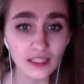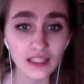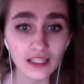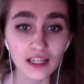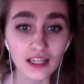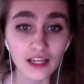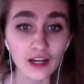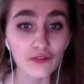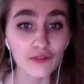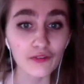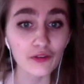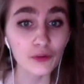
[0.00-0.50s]

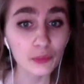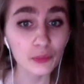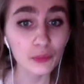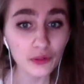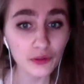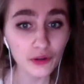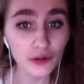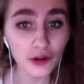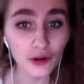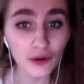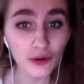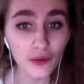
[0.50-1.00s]
For
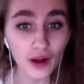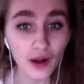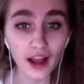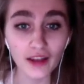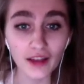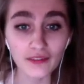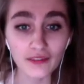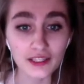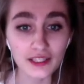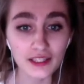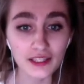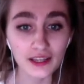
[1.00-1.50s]
Bruno, I've
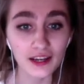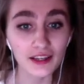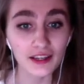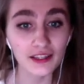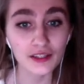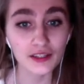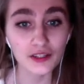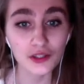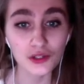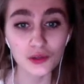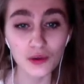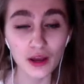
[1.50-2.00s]
decided
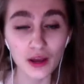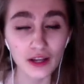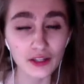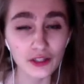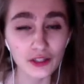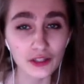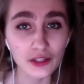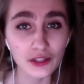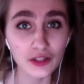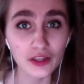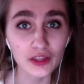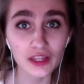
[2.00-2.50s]
to
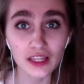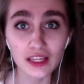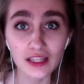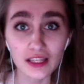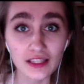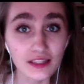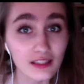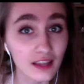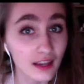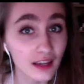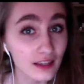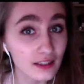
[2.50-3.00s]
enter the
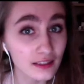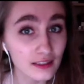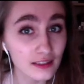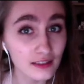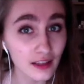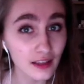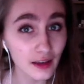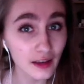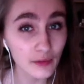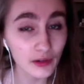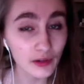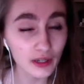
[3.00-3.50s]
science
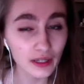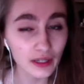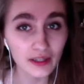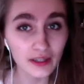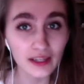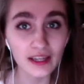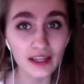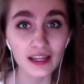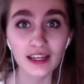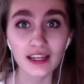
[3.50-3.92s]
library.